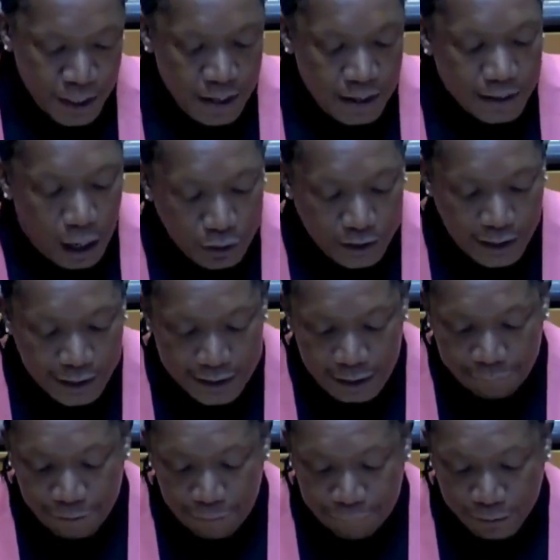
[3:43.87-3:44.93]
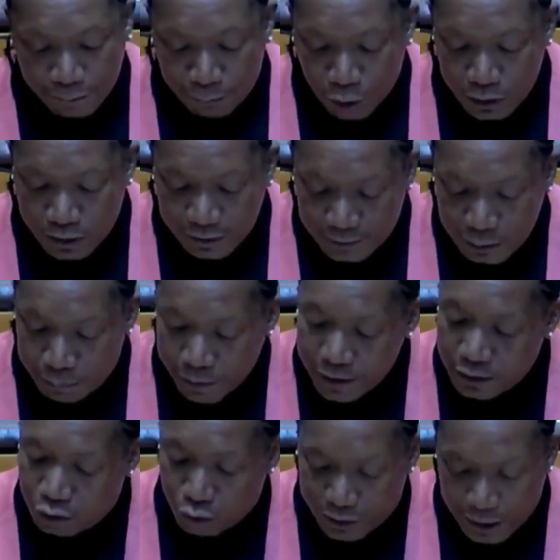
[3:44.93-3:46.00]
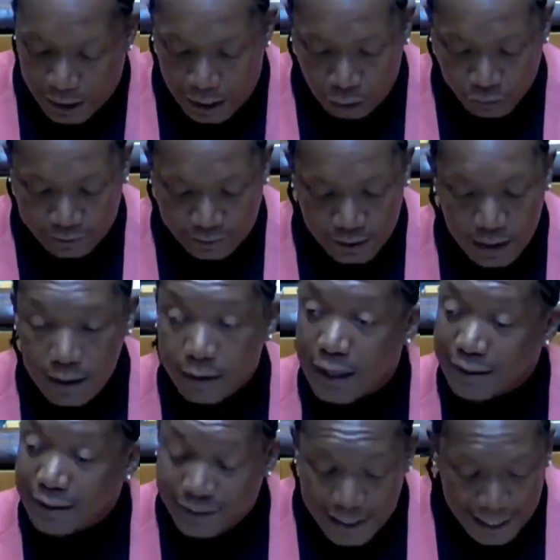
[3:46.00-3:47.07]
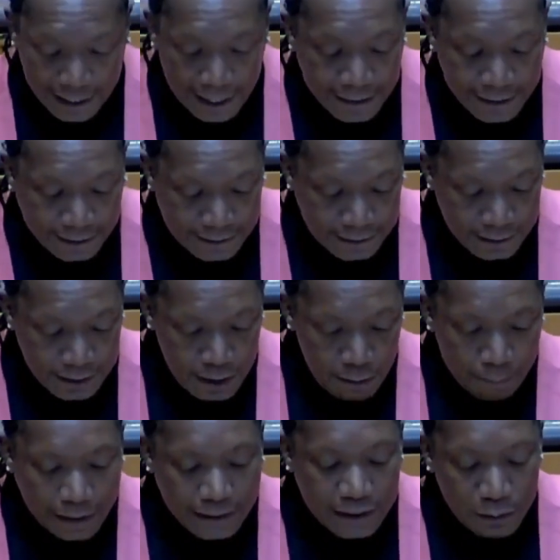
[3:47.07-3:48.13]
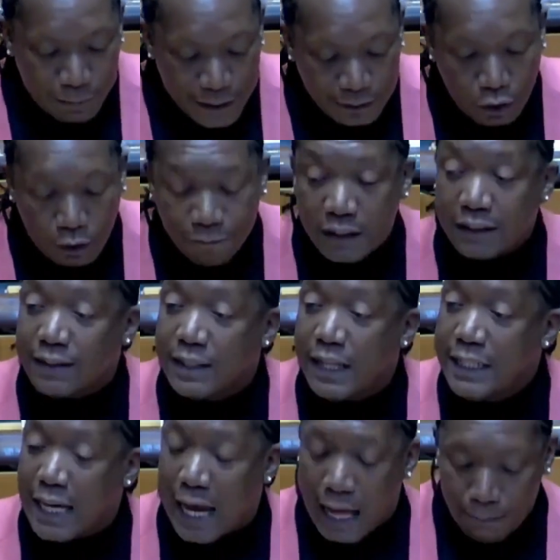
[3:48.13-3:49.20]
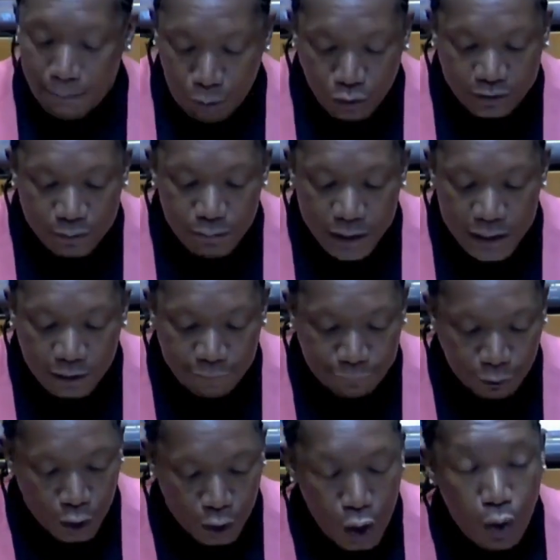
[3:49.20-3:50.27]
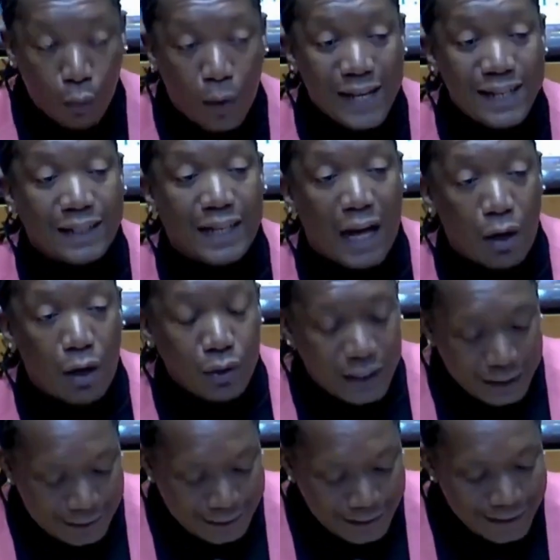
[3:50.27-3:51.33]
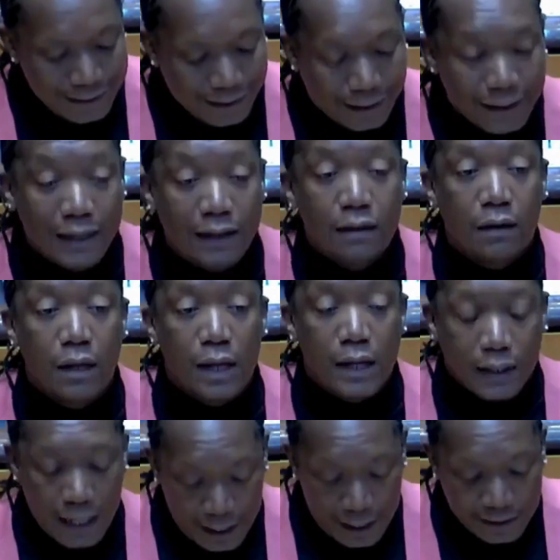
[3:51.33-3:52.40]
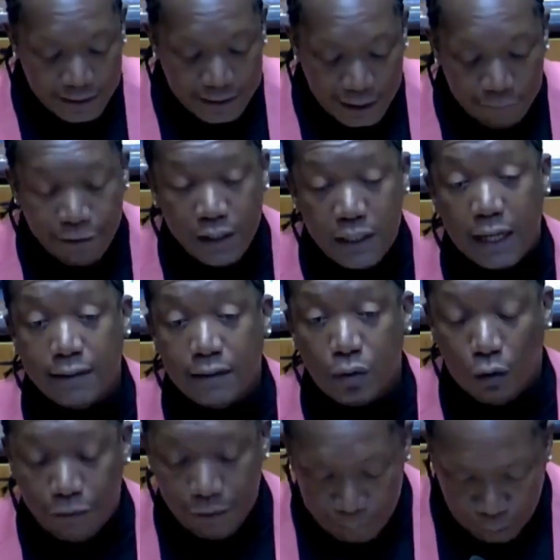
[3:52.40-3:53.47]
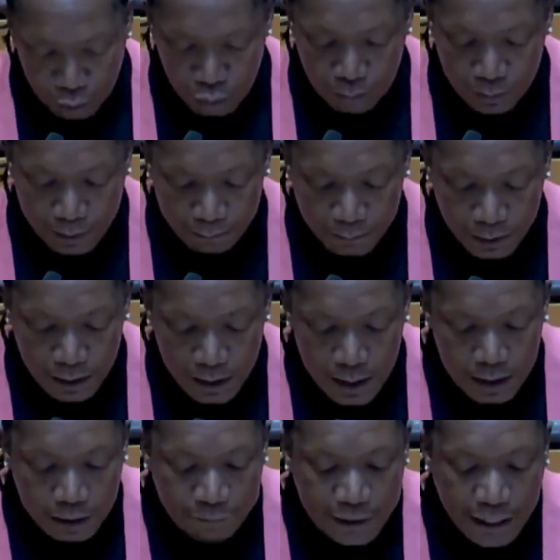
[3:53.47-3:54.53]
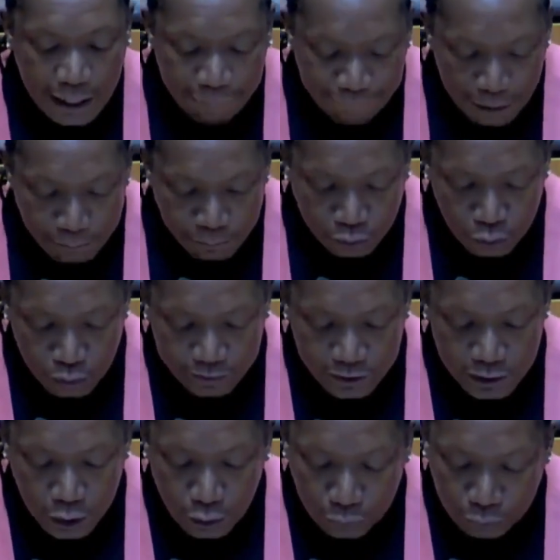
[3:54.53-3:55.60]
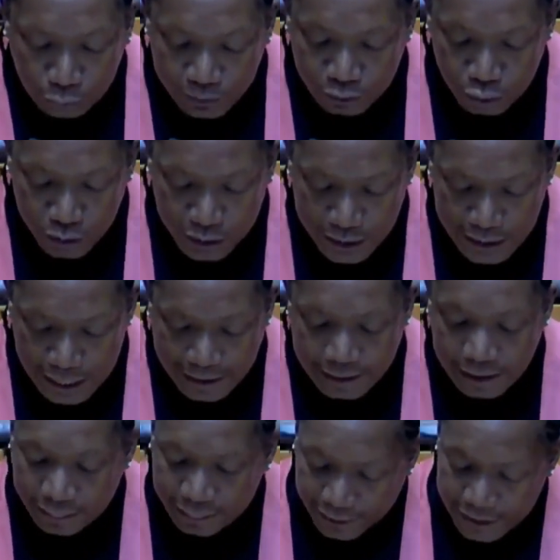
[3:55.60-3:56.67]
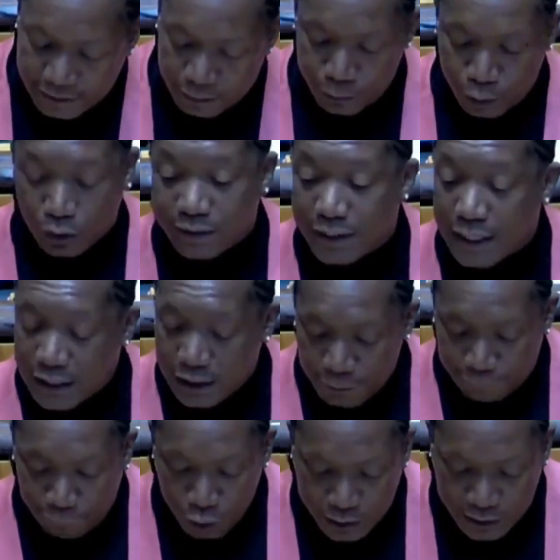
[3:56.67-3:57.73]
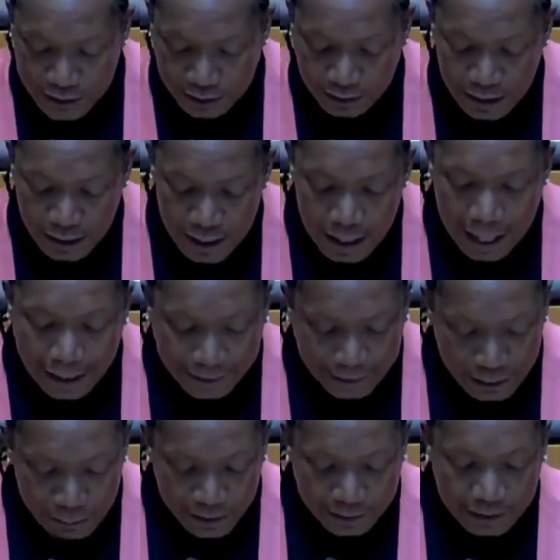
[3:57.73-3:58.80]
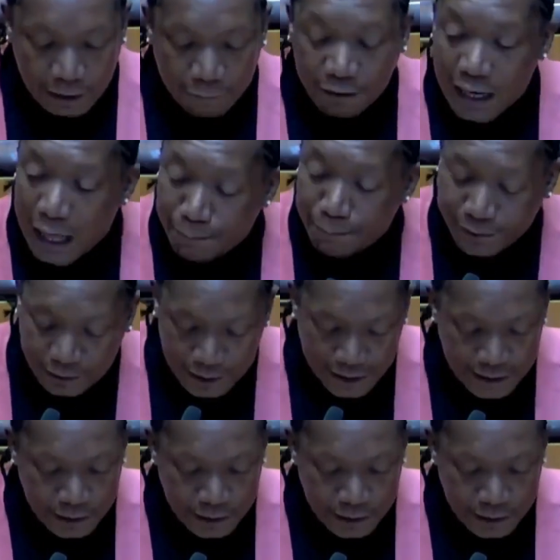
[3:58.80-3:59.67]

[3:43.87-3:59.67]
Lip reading: Now the EFF has brought this debate to the House. That is their right. But debates of this nature are most meaningful when grounded in real current evidence of a problem. If there are farm schools in the Northwest today under threat because Section 14 agreements have lapsed and